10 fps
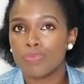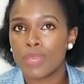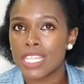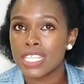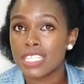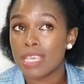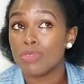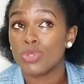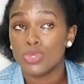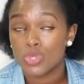at this time
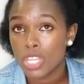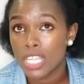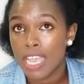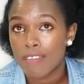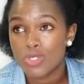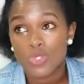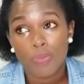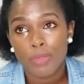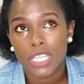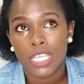you usually have so
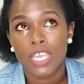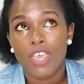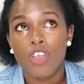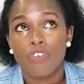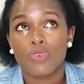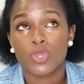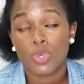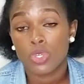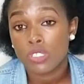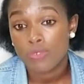many phone
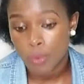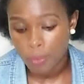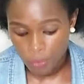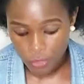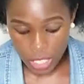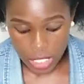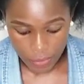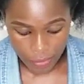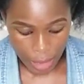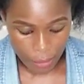calls from friends and
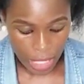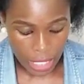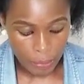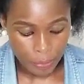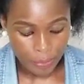family.